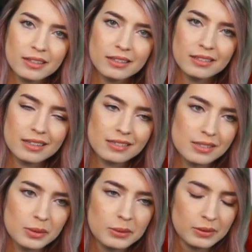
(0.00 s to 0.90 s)
or there,
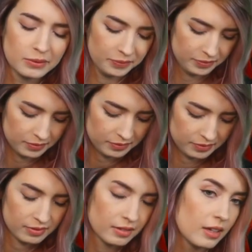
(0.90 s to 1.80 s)
so.
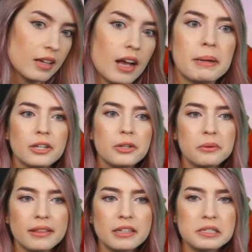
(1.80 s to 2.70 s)
But I
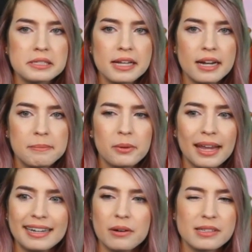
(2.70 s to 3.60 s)
that there's about
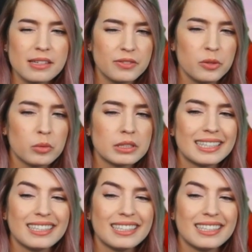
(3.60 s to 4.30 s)
8 hours left in World Guild